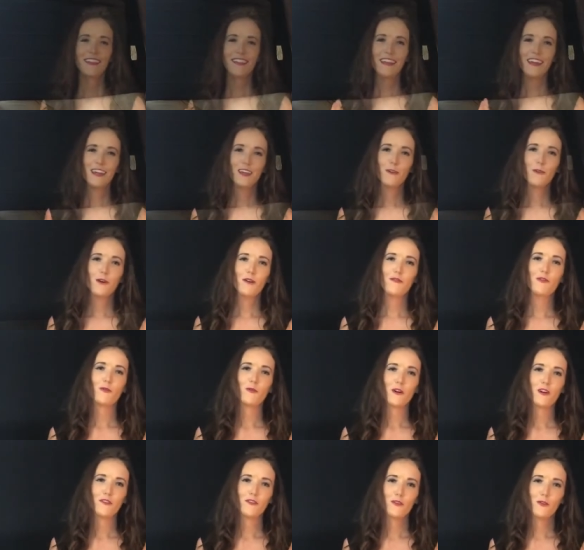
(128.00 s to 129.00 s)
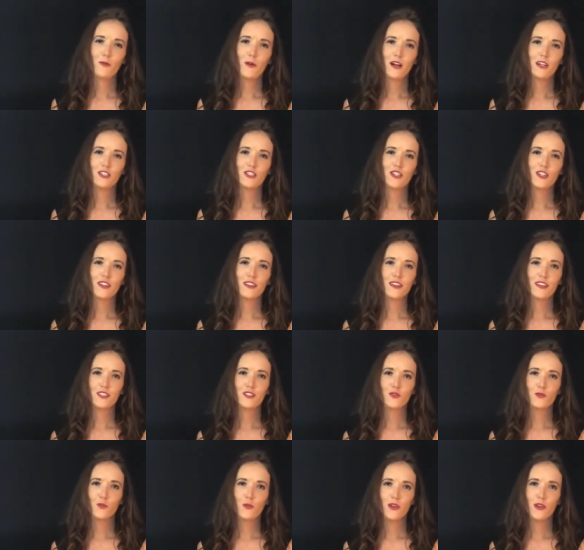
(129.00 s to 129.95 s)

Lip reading: Thank you everyone for watching this